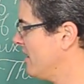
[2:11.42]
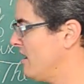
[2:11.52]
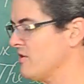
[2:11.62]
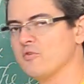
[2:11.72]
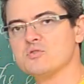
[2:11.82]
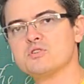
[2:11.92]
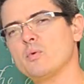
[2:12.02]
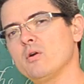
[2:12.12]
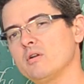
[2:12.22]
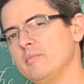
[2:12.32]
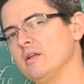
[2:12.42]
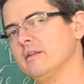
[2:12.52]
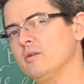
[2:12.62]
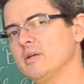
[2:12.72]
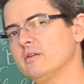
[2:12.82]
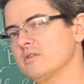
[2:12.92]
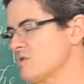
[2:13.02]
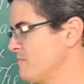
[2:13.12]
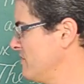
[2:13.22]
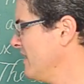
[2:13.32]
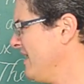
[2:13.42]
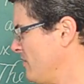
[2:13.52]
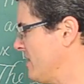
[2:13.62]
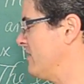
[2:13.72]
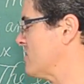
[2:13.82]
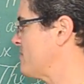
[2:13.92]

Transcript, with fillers: Uh, the first three are going to be a little bit of a little bit of a